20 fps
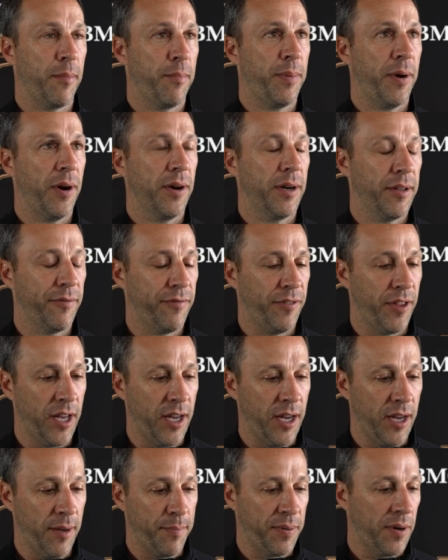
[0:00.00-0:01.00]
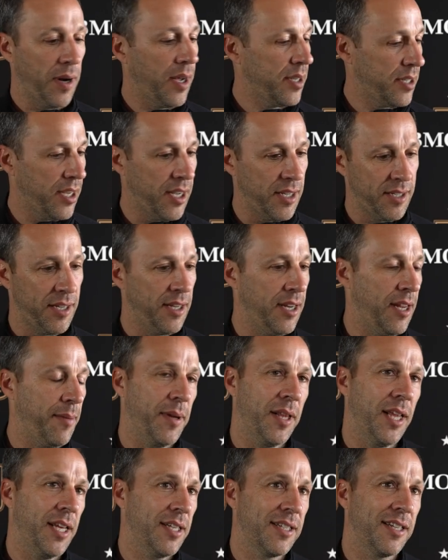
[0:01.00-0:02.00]
part of the process in
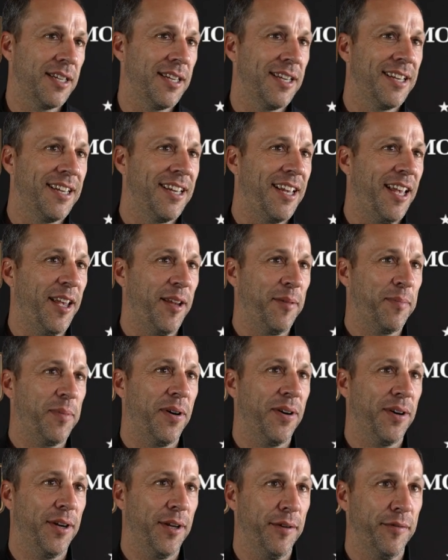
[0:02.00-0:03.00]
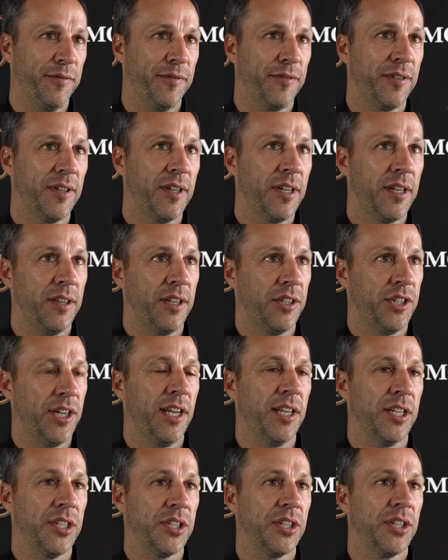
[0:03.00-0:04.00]
MLS and part of the
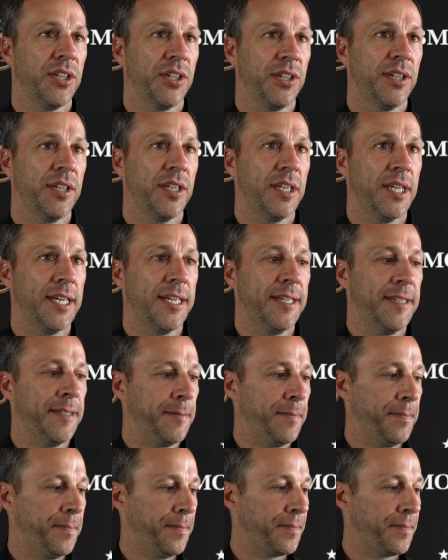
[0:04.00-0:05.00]
challenge. Um,